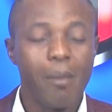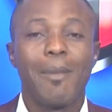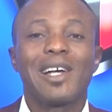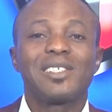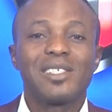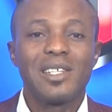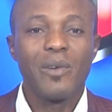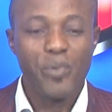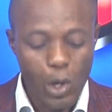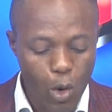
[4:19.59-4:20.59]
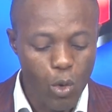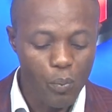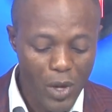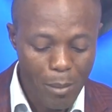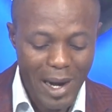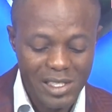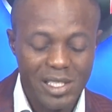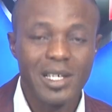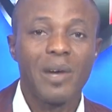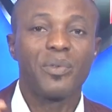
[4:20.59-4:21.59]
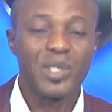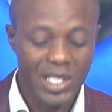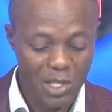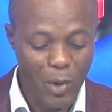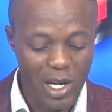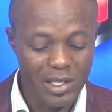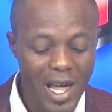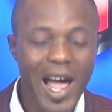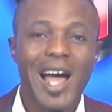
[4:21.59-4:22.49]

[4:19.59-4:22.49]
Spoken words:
Man City, they follow. Man City get 56 points.